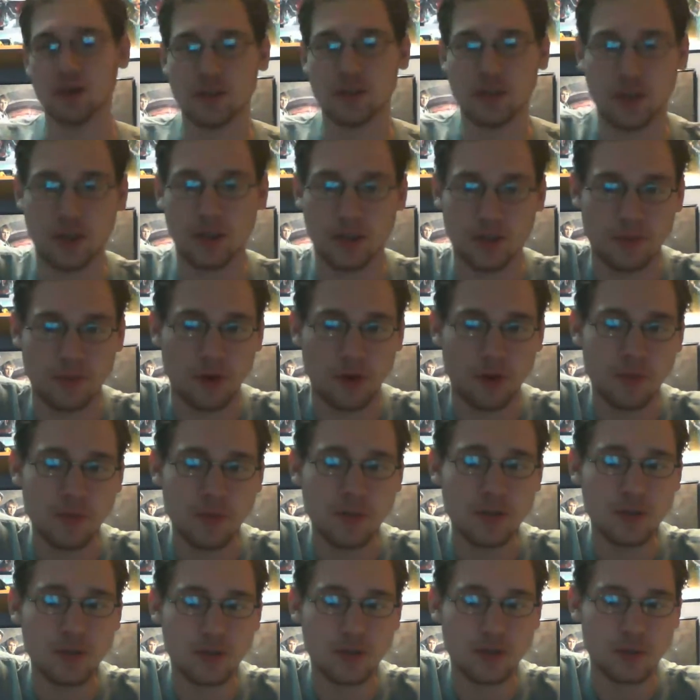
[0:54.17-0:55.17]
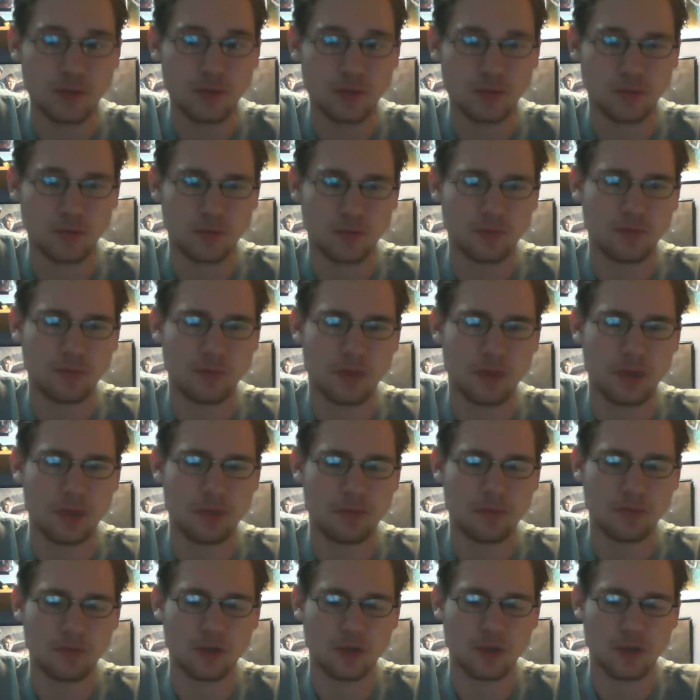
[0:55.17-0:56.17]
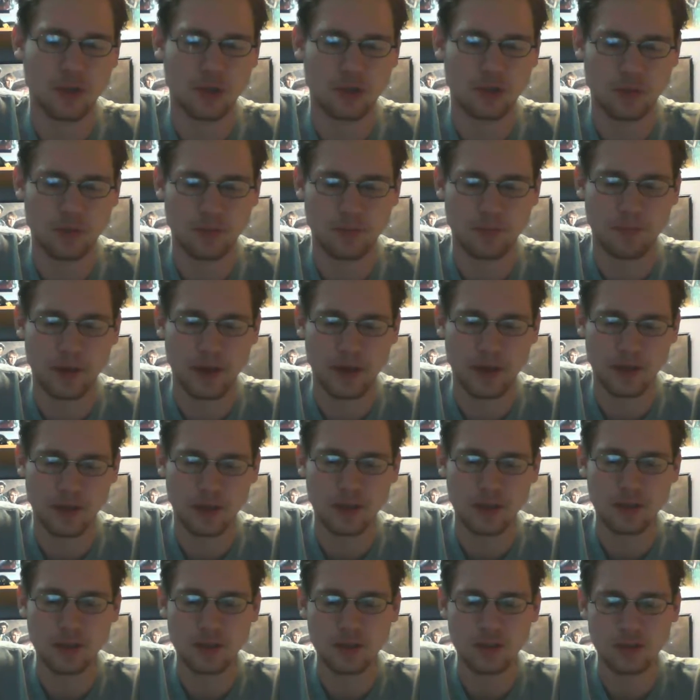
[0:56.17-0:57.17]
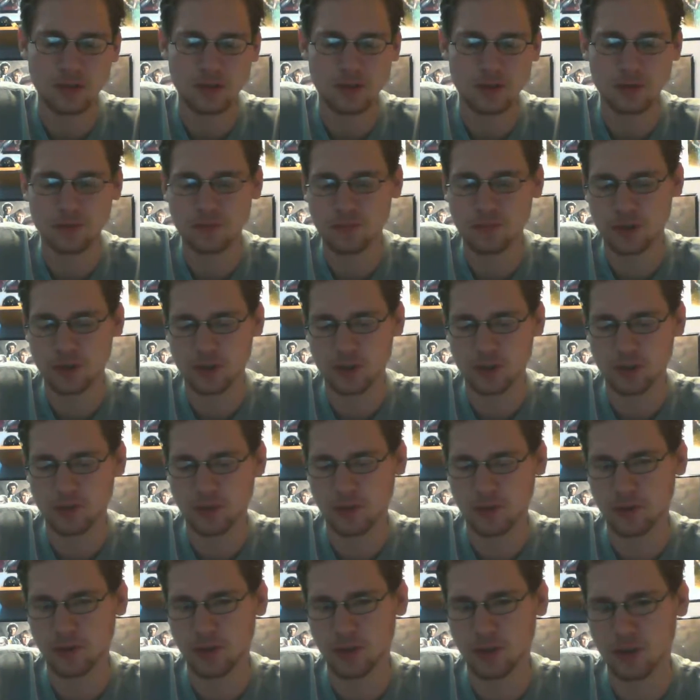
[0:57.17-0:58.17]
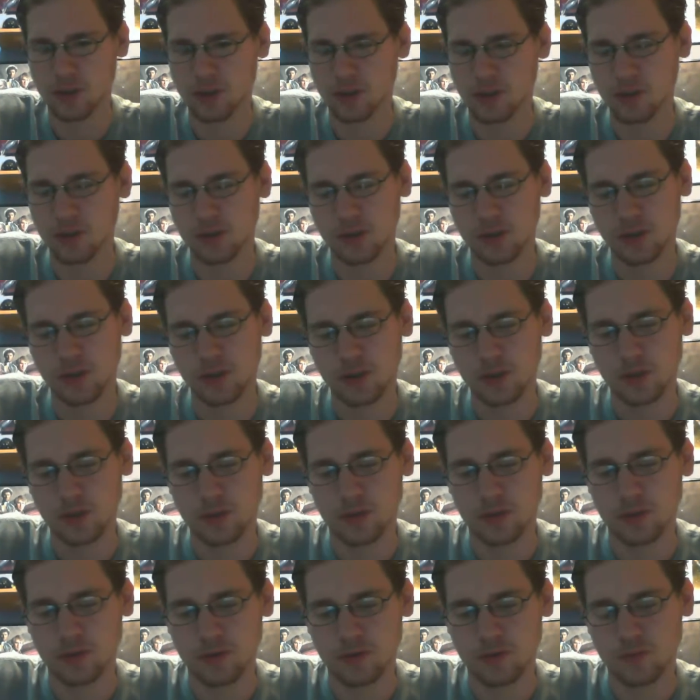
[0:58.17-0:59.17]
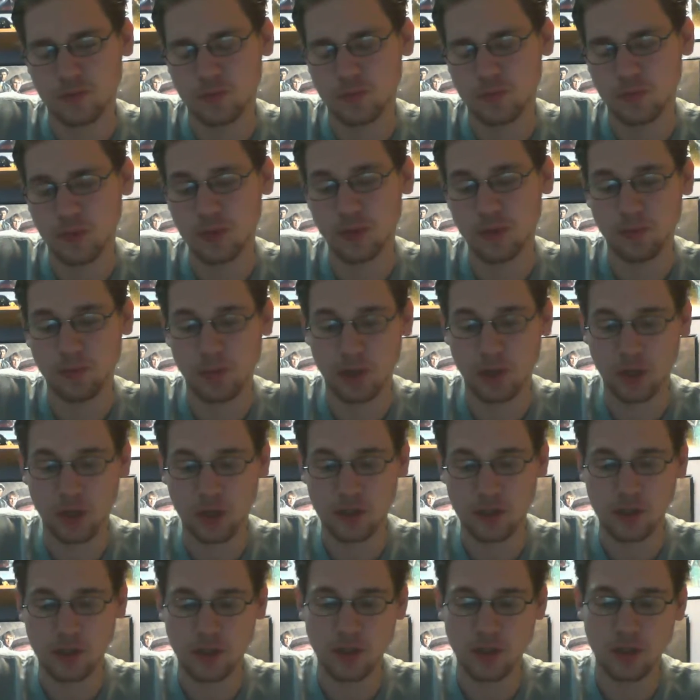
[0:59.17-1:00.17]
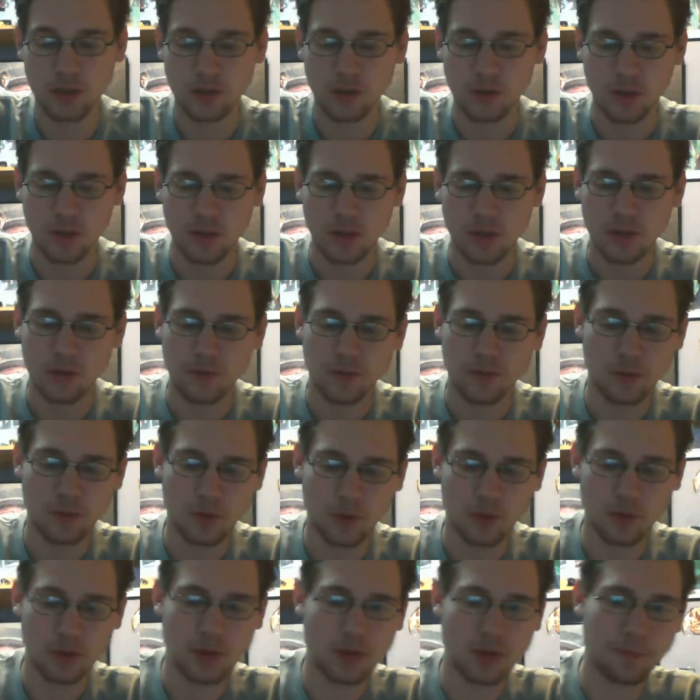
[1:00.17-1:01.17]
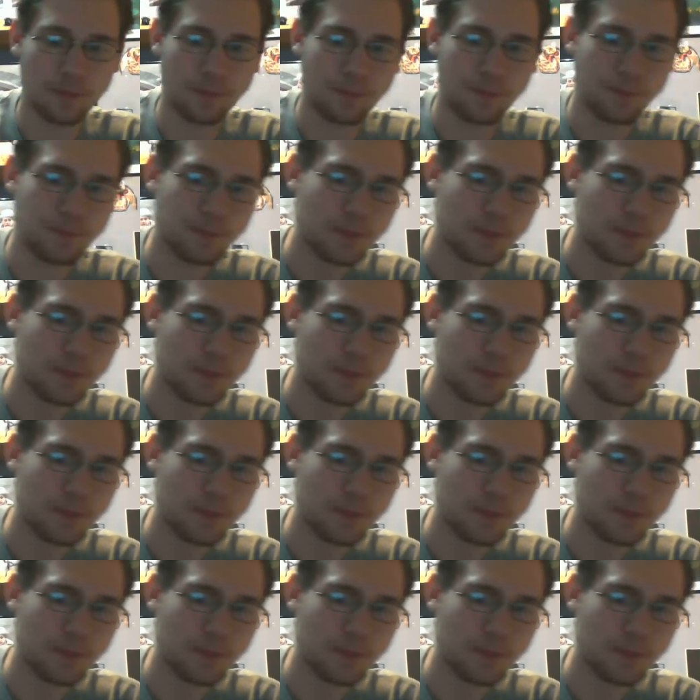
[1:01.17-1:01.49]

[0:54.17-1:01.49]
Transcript: at the moment. Well, any cards with backing. Or actually, wait, hang on a second. Oh, never mind. Actually, I do. For